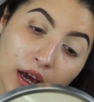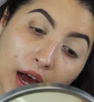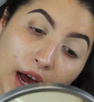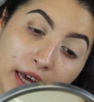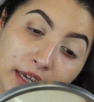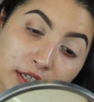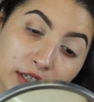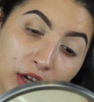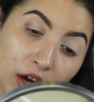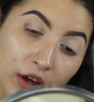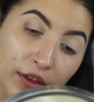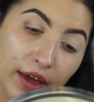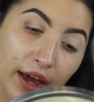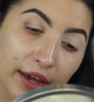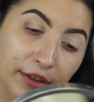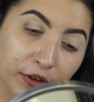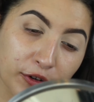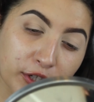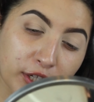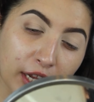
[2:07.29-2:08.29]
I saw
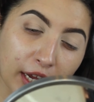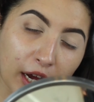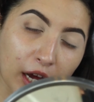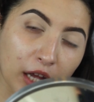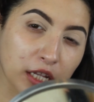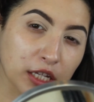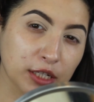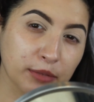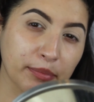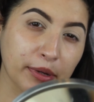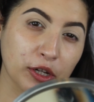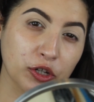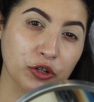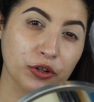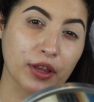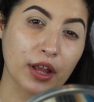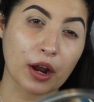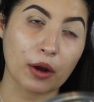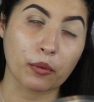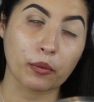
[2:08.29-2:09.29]
that there's like this
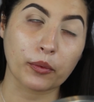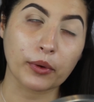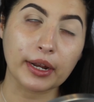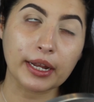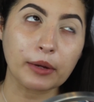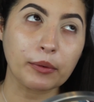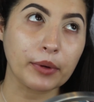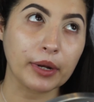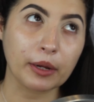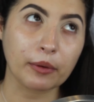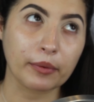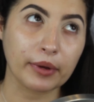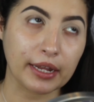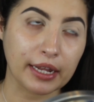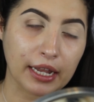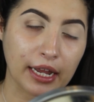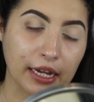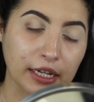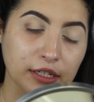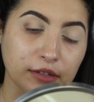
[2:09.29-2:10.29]
picture that I really
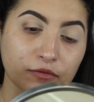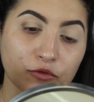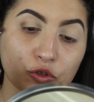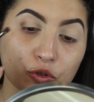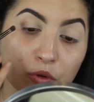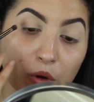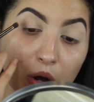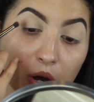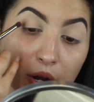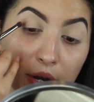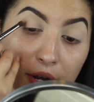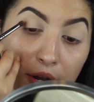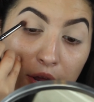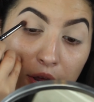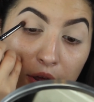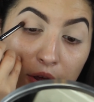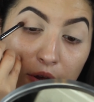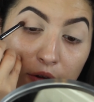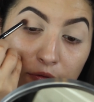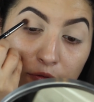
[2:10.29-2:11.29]
liked of Juhan
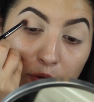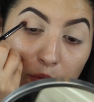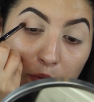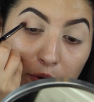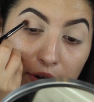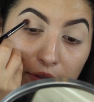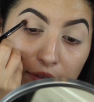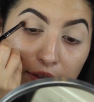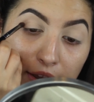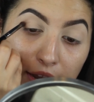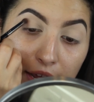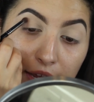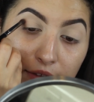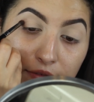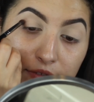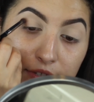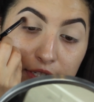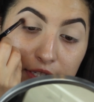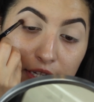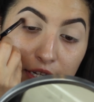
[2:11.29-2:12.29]
from one of the
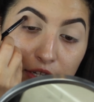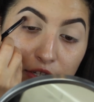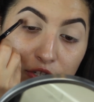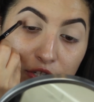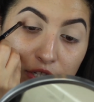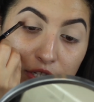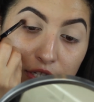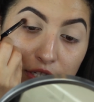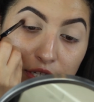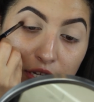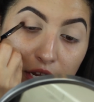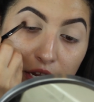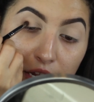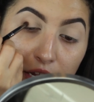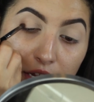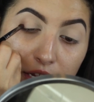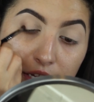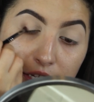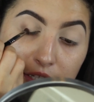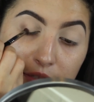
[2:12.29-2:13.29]
live stages.
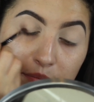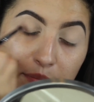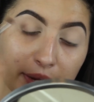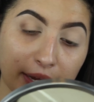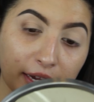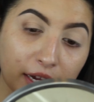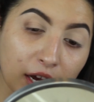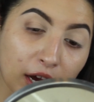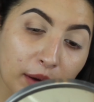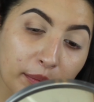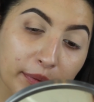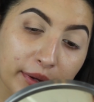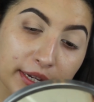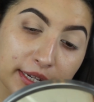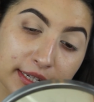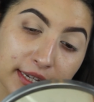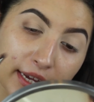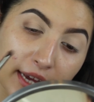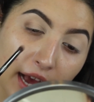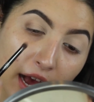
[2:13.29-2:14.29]
His makeup,
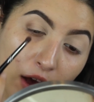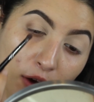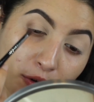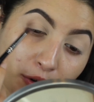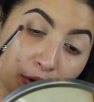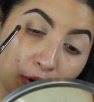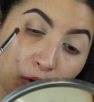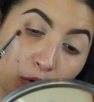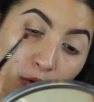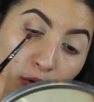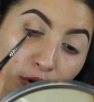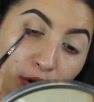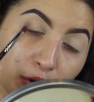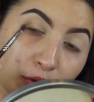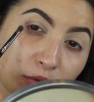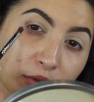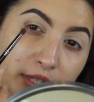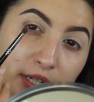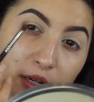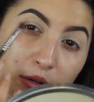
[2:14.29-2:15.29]
his like outer
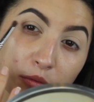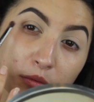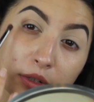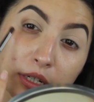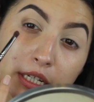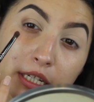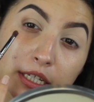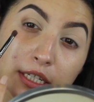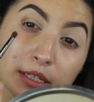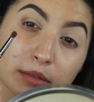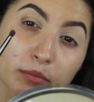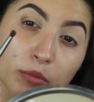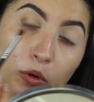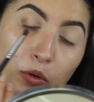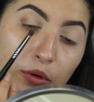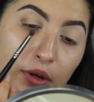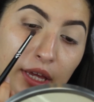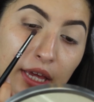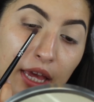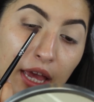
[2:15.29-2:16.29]
corner was like really
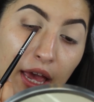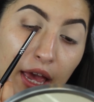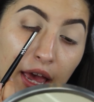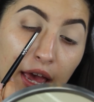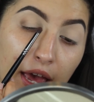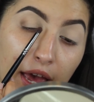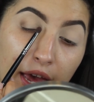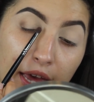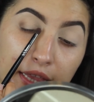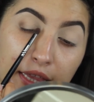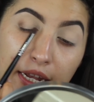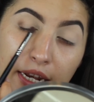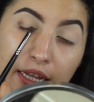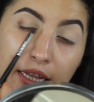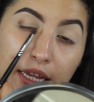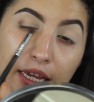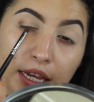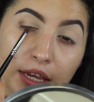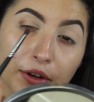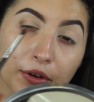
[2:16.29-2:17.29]
smoky, and then
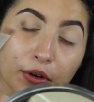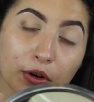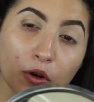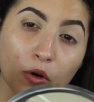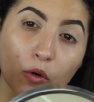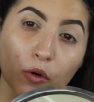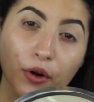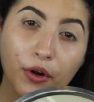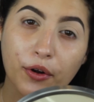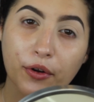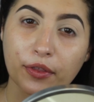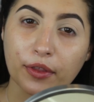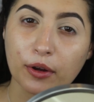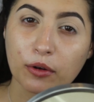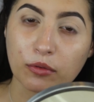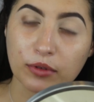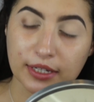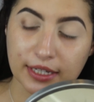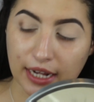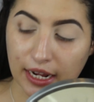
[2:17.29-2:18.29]
in the inner corner there
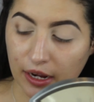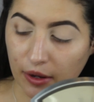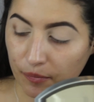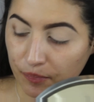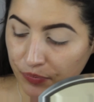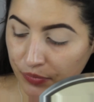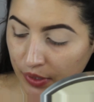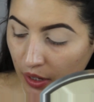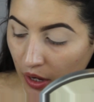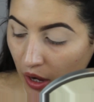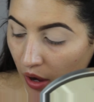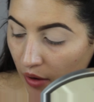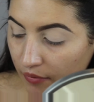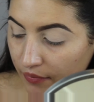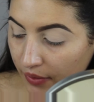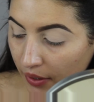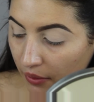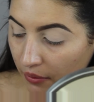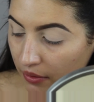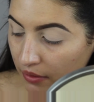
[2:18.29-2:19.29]
was like a
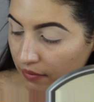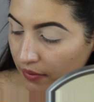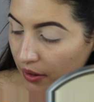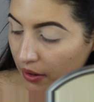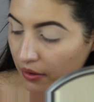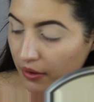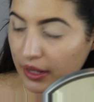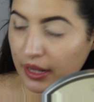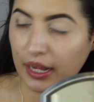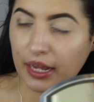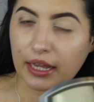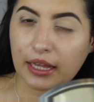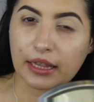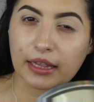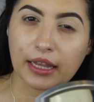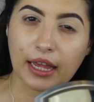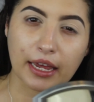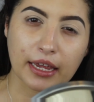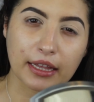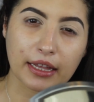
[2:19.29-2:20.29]
very like
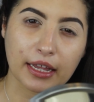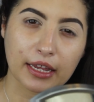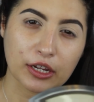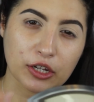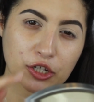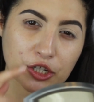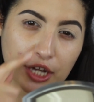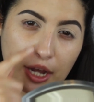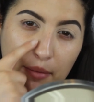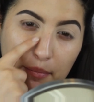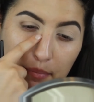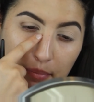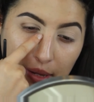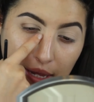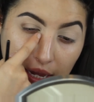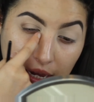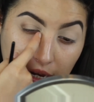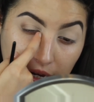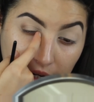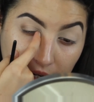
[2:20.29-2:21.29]
light, like
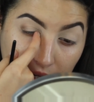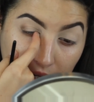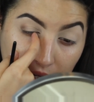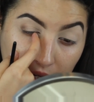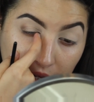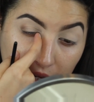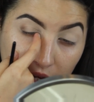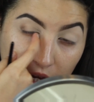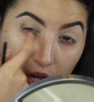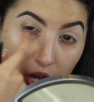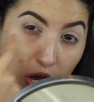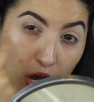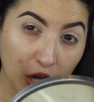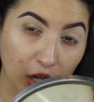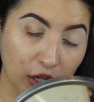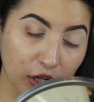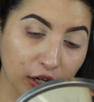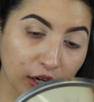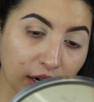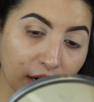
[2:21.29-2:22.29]
champagne-y
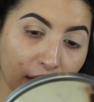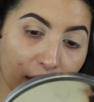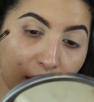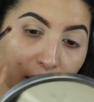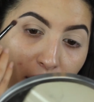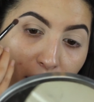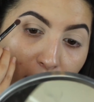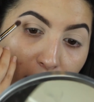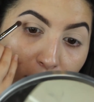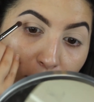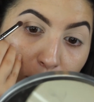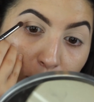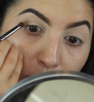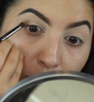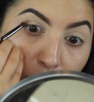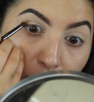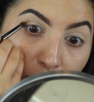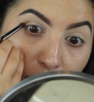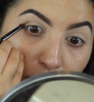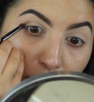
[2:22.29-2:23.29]
color, and I
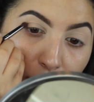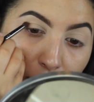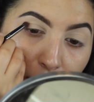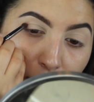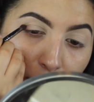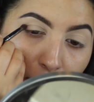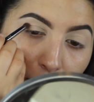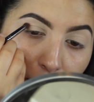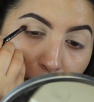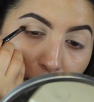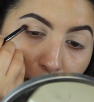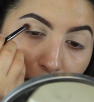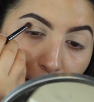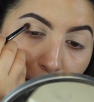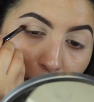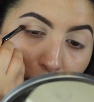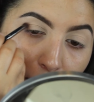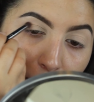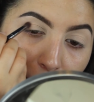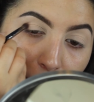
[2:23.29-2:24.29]
really like
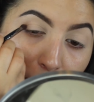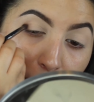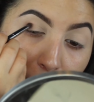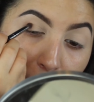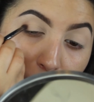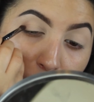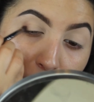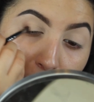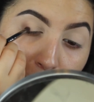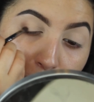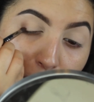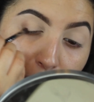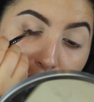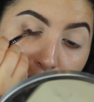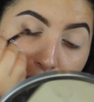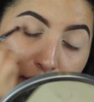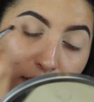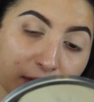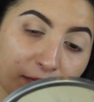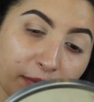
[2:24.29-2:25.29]
that. So I'm trying
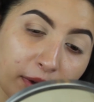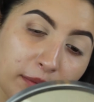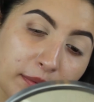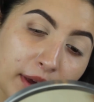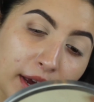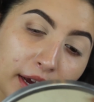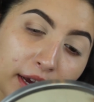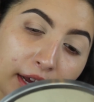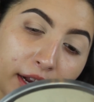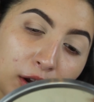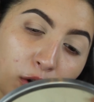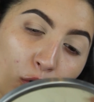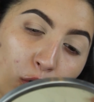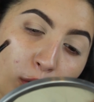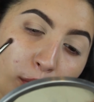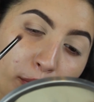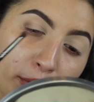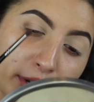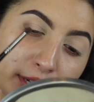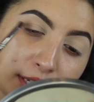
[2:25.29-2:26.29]
to see if maybe I can
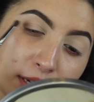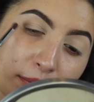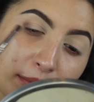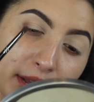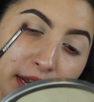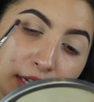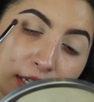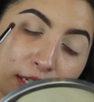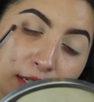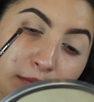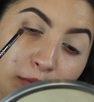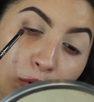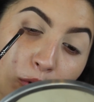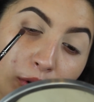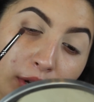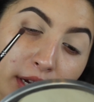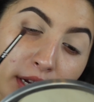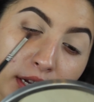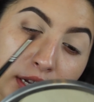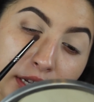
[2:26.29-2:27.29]
incorporate some of that
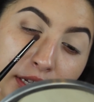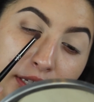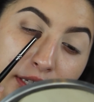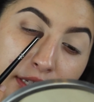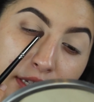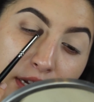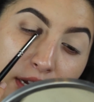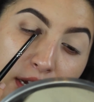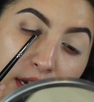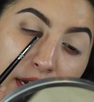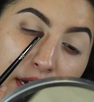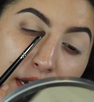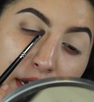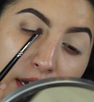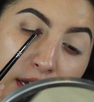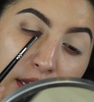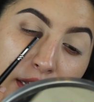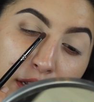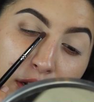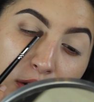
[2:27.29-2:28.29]
smokiness,
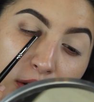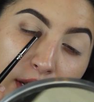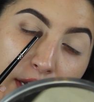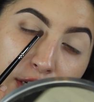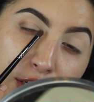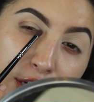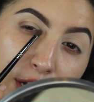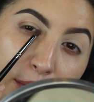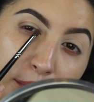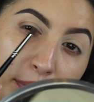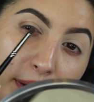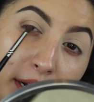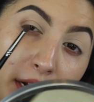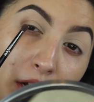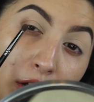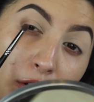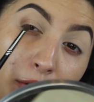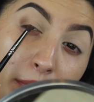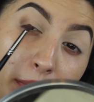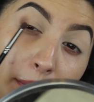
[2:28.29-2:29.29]
a little like champagne
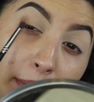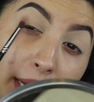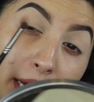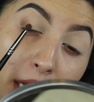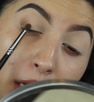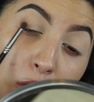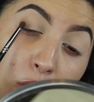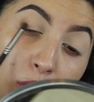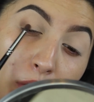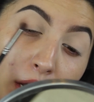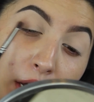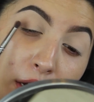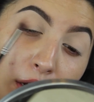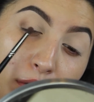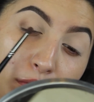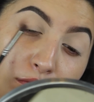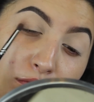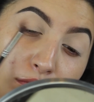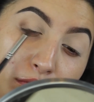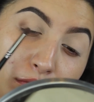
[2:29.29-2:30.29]
color, maybe like a little like,
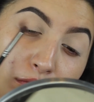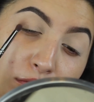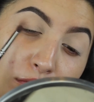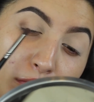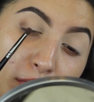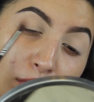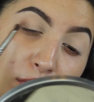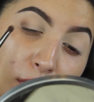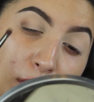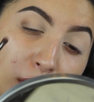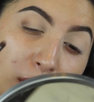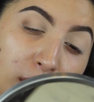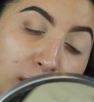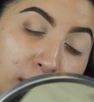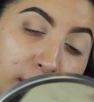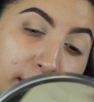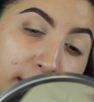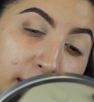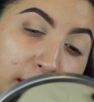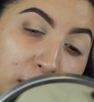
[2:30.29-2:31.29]

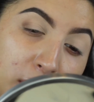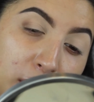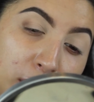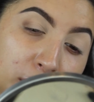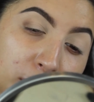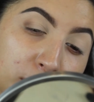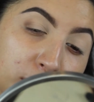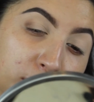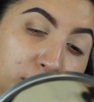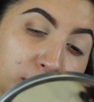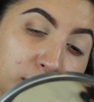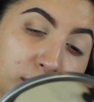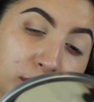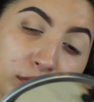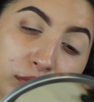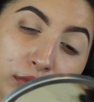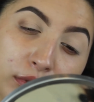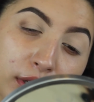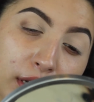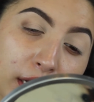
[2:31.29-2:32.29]
I don't know,
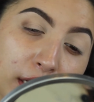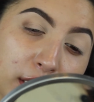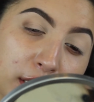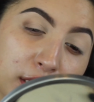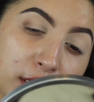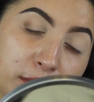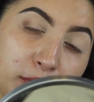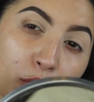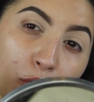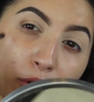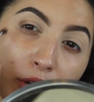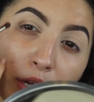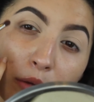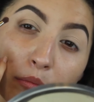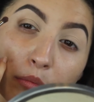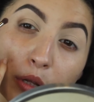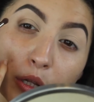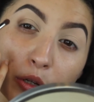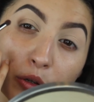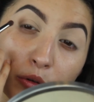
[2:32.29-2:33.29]
like a smoky
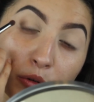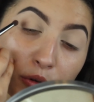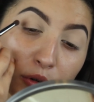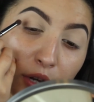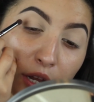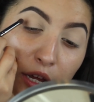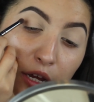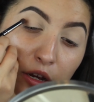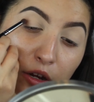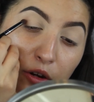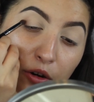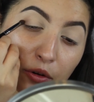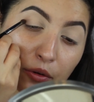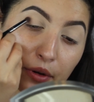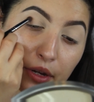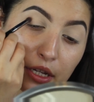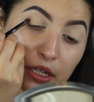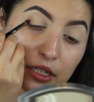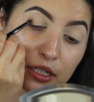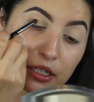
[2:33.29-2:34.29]
blue or like a green